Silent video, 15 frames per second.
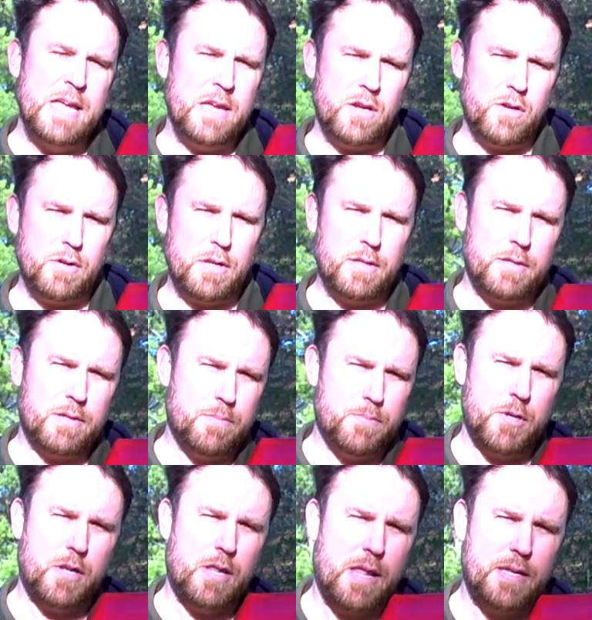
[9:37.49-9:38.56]
you're gonna
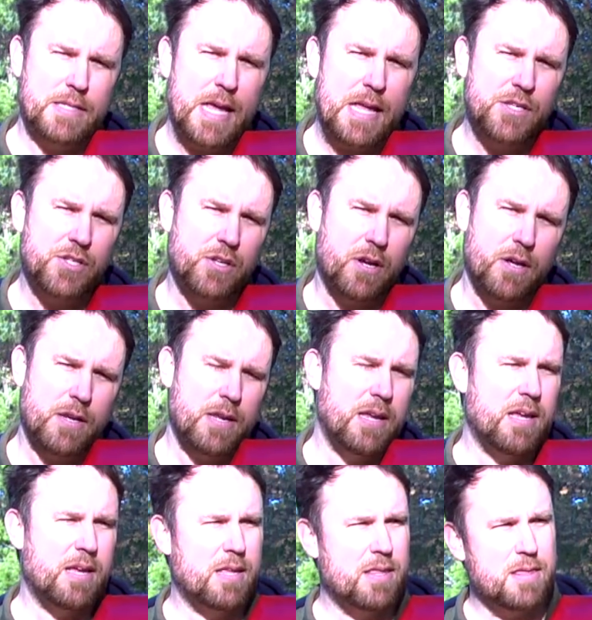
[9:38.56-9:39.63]
put a lot of tension on
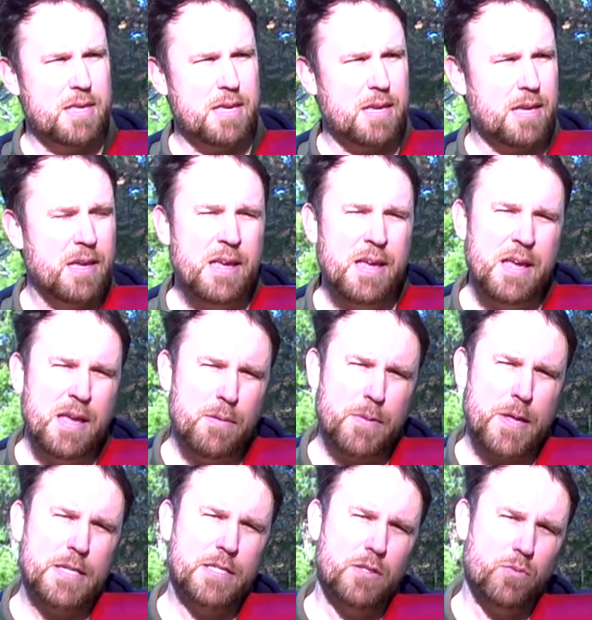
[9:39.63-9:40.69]
the
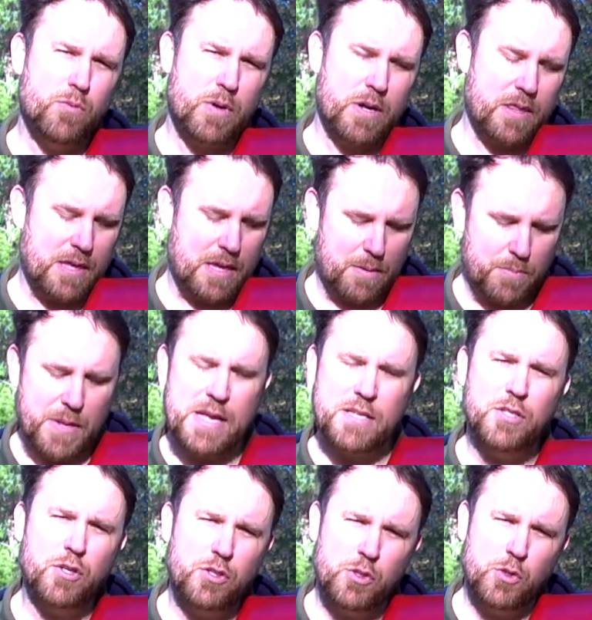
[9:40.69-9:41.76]
places where the
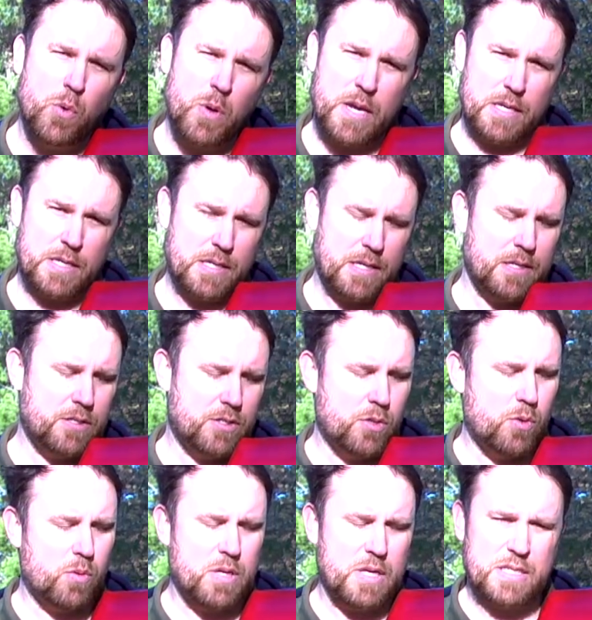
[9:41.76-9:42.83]
blades are joined
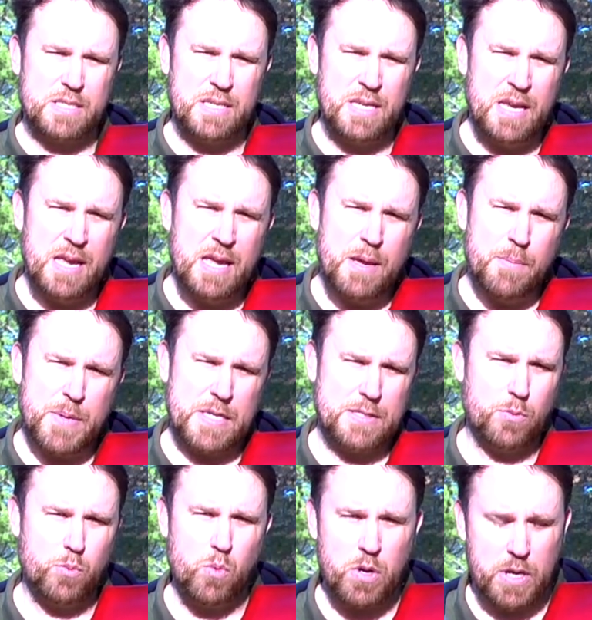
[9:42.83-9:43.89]
to this piece
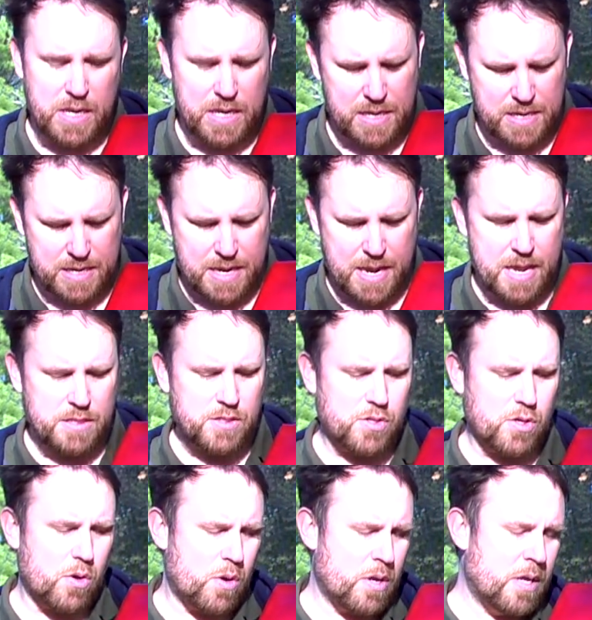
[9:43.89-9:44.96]
of wood. And
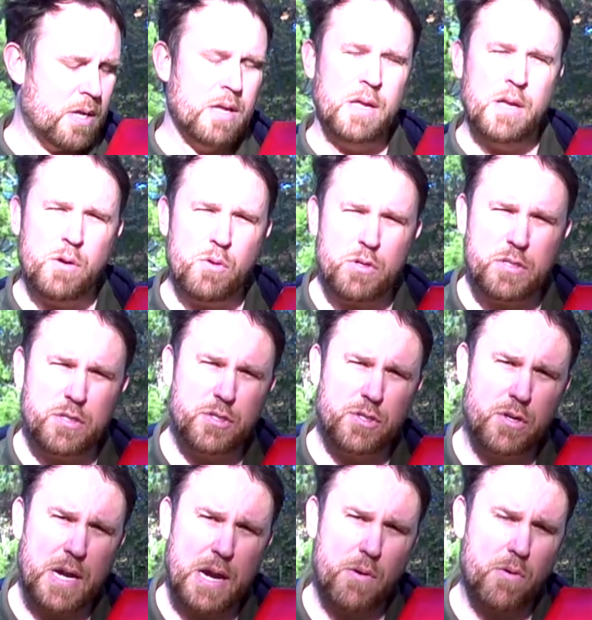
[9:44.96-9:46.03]
so wasn't
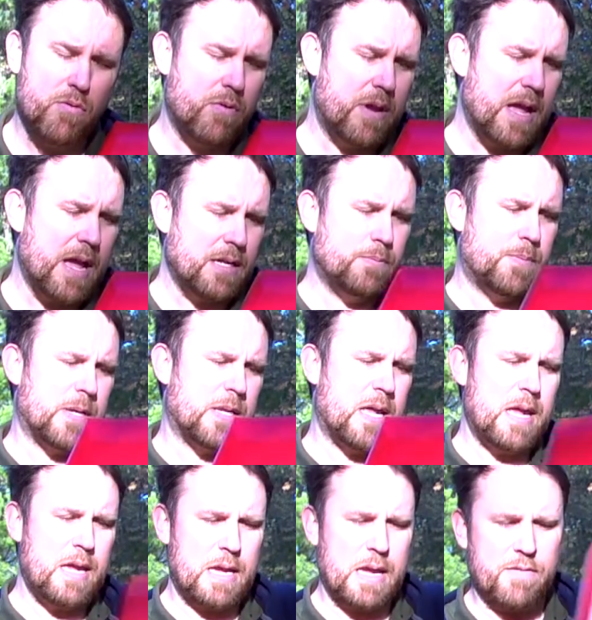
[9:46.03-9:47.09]
sure how it would react, but
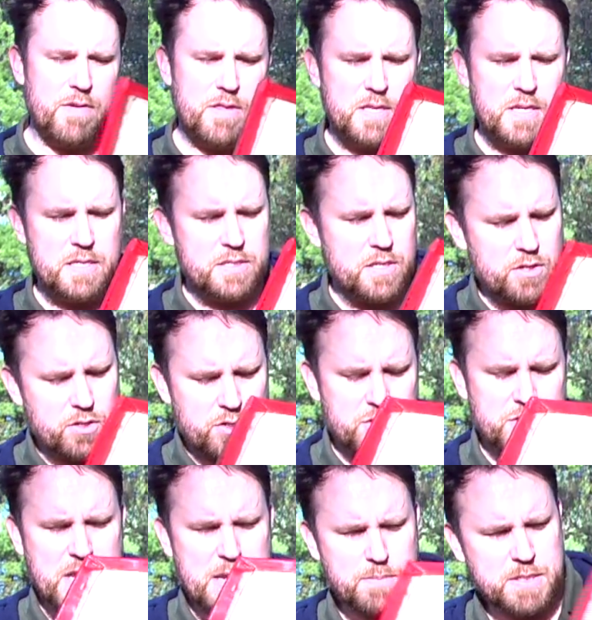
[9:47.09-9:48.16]
hey, everything is in good
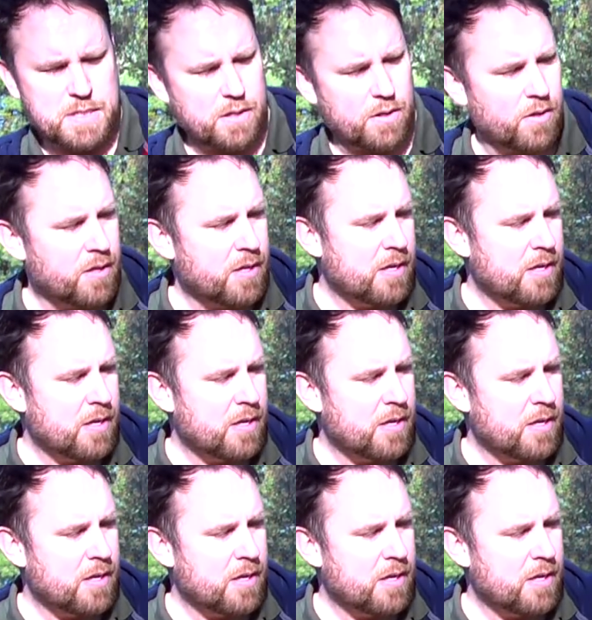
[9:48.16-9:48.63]
shape still.